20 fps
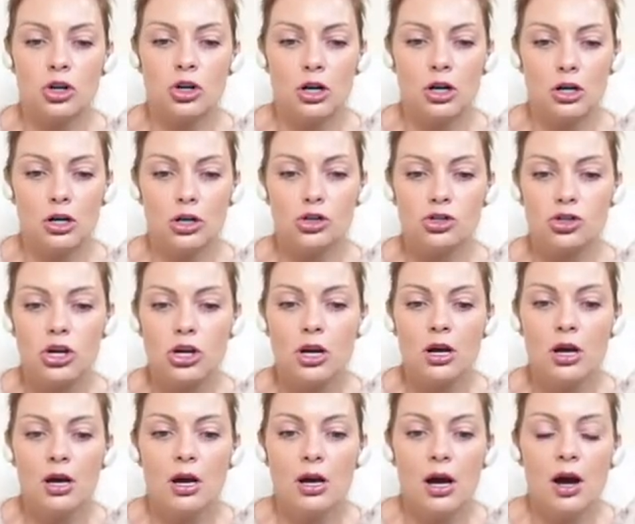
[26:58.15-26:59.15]
charged.
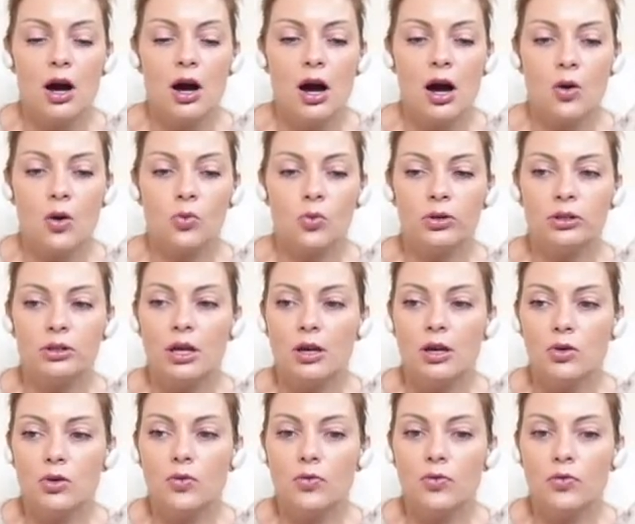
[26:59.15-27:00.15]
Uh, with the
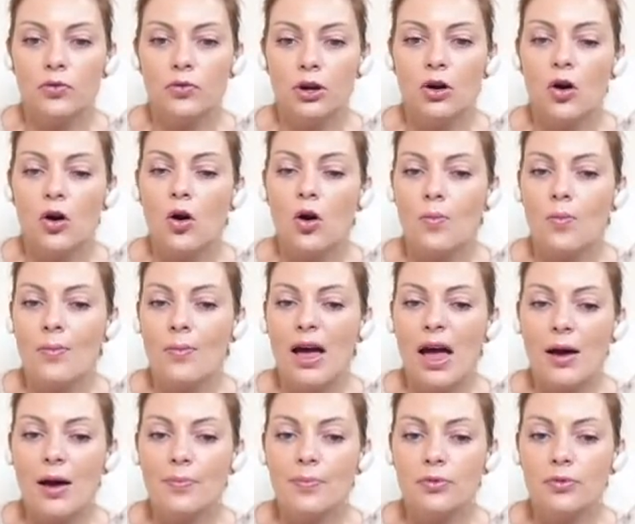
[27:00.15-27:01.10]
Eufy Home